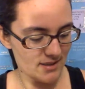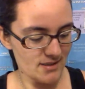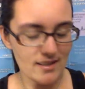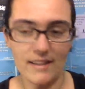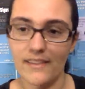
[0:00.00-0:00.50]

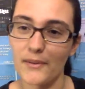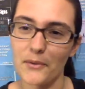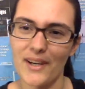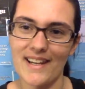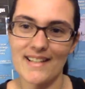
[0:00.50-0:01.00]
not the
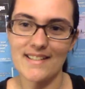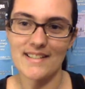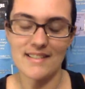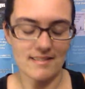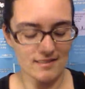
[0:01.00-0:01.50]
greatest
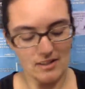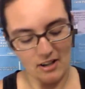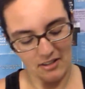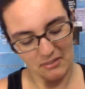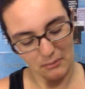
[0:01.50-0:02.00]

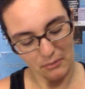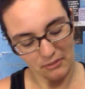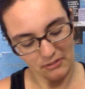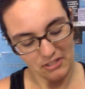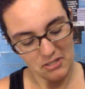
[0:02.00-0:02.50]
knot in the
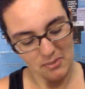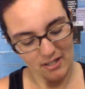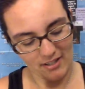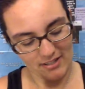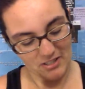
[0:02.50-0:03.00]
world, to be
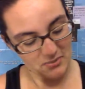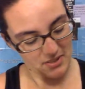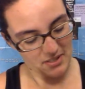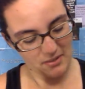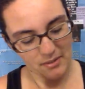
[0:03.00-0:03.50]
honest
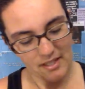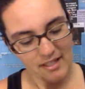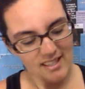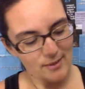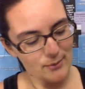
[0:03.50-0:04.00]
with you,
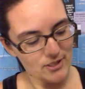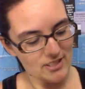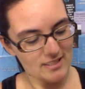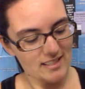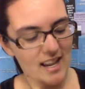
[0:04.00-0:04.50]
which is
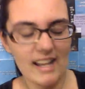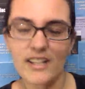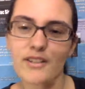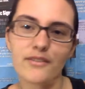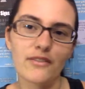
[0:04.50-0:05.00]
kind
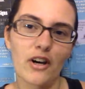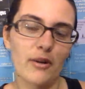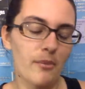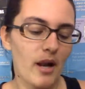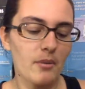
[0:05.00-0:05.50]
of
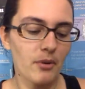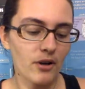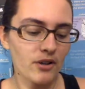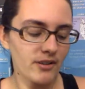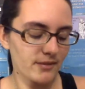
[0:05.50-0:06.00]
on my
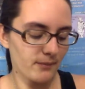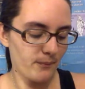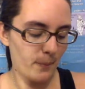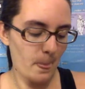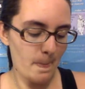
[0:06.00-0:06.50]
part.
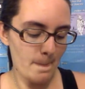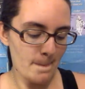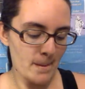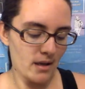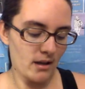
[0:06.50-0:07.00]

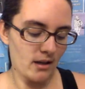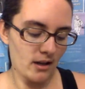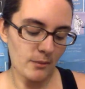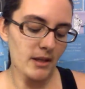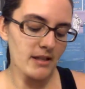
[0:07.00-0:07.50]

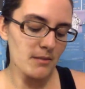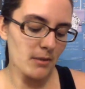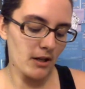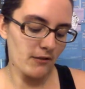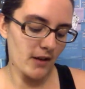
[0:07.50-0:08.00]
And I did
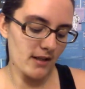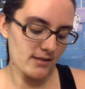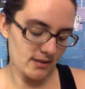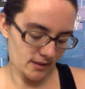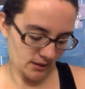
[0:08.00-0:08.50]
modify it
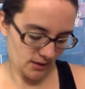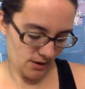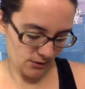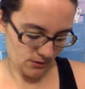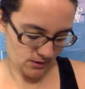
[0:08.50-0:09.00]
slightly
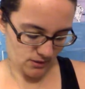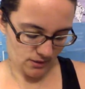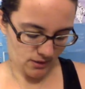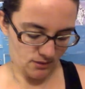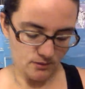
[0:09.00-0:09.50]
other than
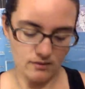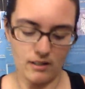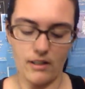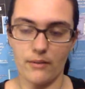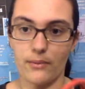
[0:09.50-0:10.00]
the
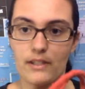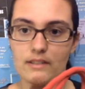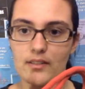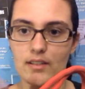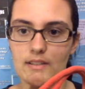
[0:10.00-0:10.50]

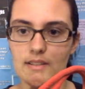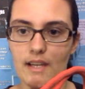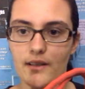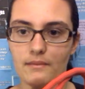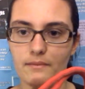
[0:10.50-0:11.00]
rings on the
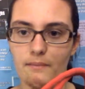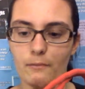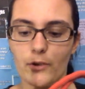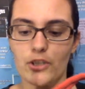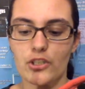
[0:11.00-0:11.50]
side,
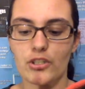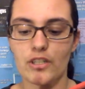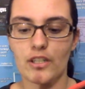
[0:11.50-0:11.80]
which,